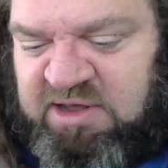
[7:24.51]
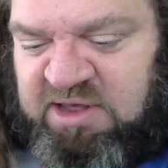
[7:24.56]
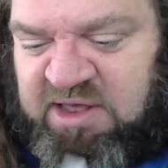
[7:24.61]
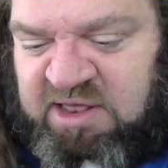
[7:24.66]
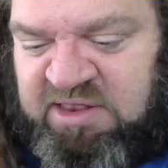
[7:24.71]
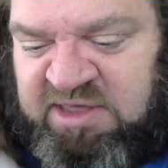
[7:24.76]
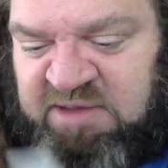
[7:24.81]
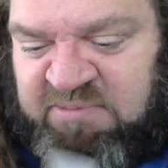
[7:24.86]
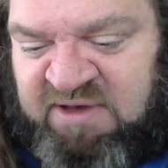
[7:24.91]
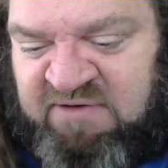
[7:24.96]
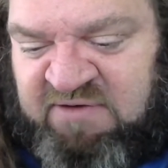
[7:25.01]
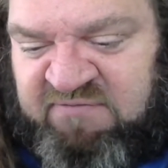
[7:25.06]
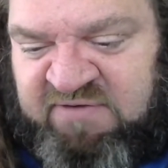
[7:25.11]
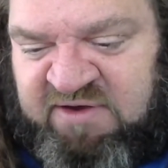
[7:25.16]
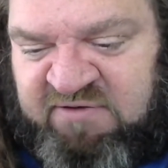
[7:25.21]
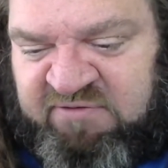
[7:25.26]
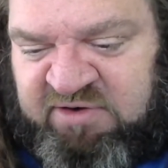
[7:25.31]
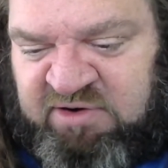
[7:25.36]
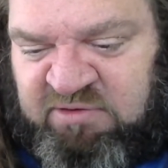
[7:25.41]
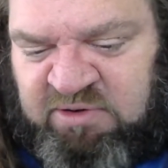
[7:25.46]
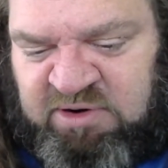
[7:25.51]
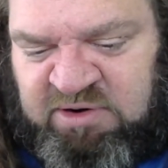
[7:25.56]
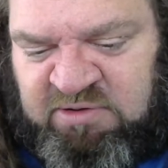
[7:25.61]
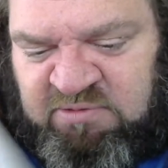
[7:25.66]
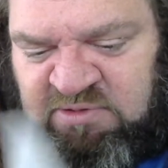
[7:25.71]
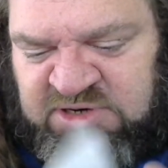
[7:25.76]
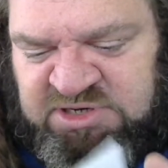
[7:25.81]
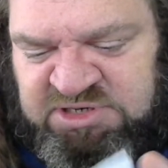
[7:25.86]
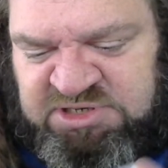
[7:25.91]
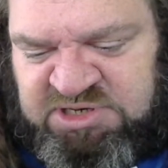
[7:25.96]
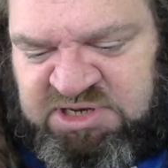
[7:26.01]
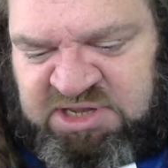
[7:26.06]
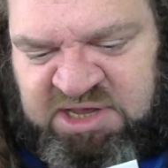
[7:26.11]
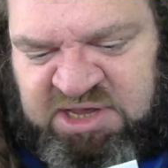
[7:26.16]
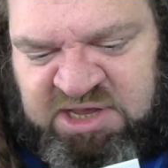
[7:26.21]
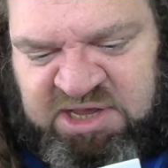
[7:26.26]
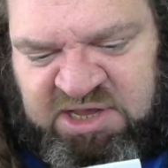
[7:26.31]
I think my favorite one was the,